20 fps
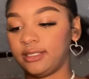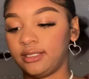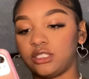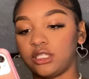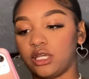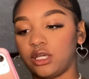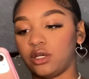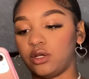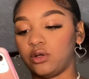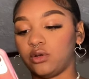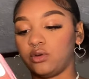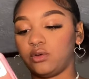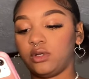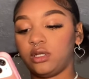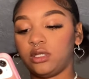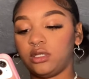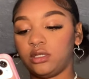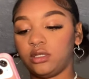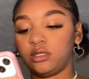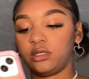So,
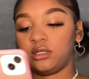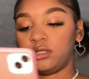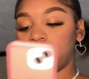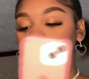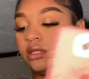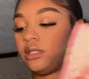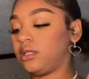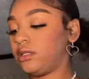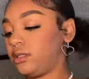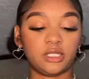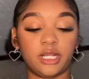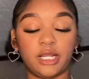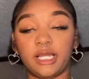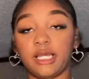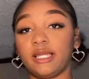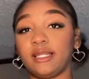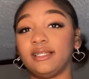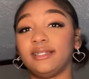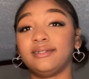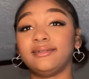sorry, I
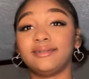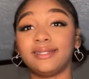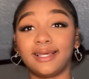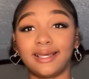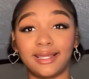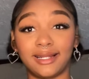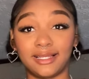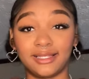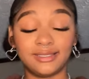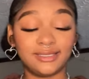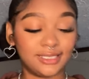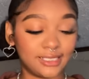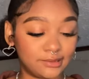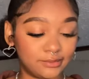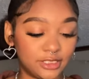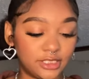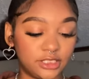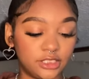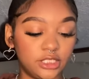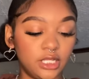gotta, I gotta text
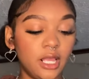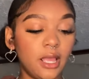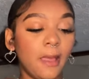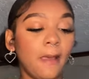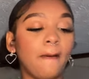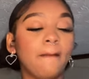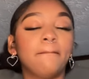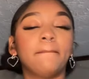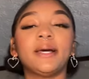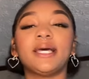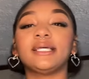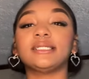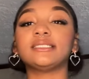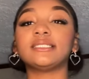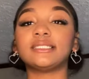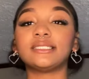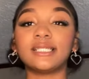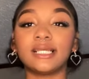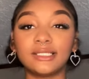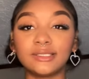message. But it's
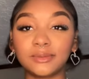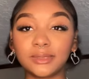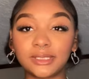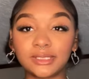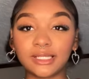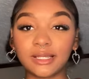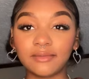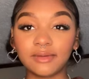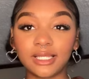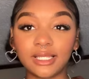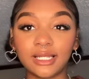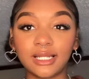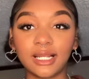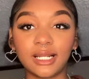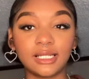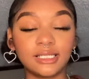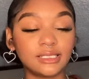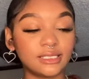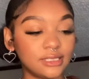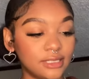1027 and I
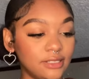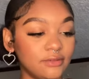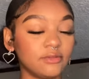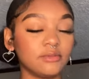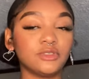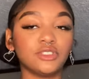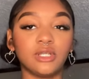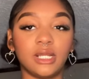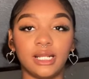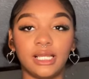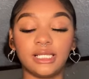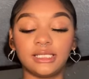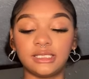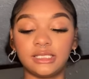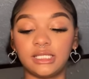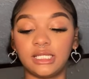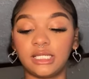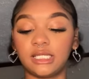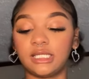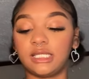need to leave. I'm trying to head to
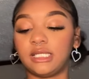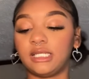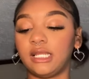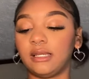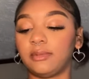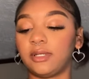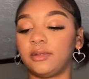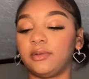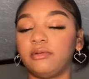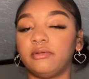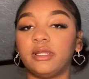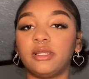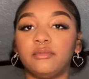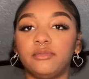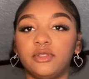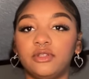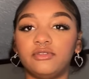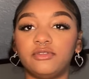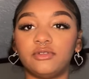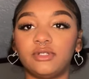Dunkin'. I'm going to be wearing
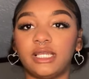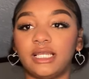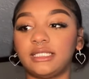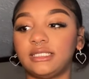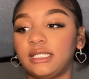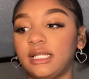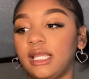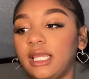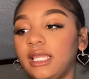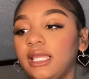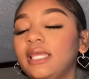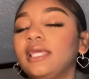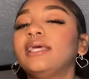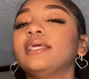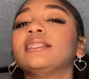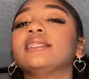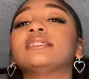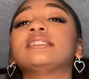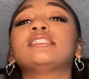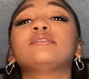Beautiful Day today.
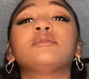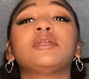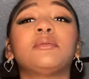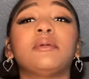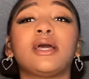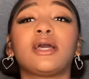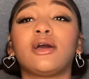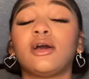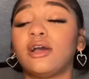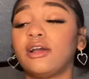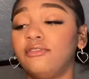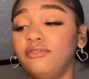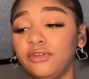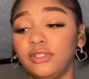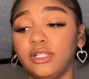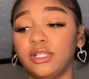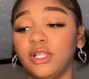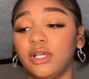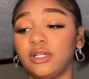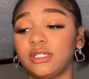This has been in my car for
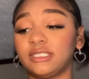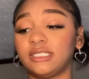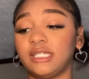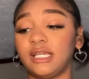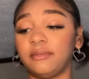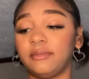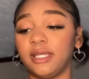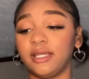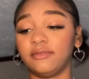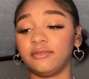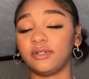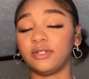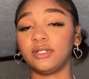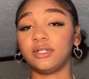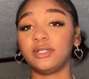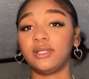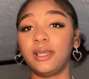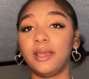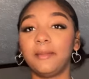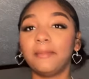the longest time ever.
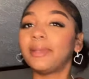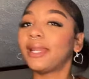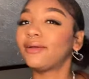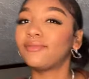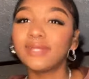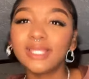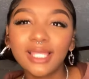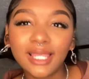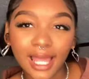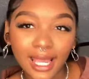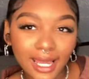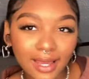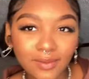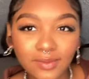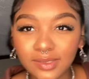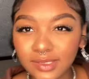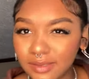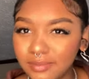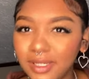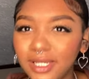But I really like how
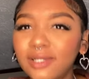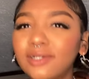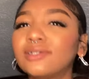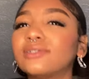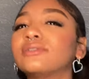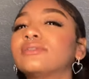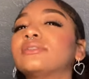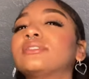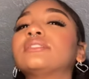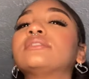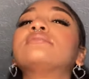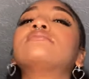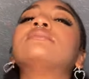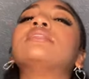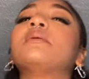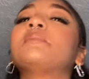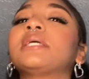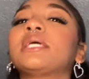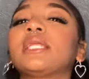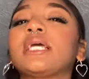it smells.
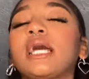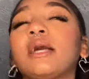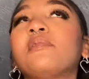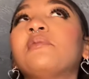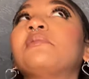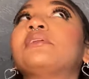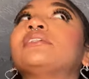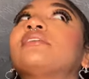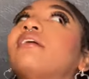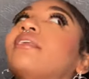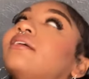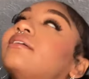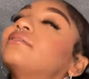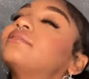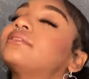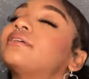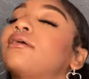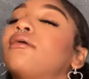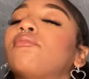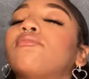Let me get been compliments on it.
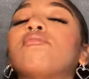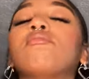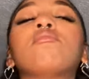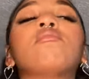So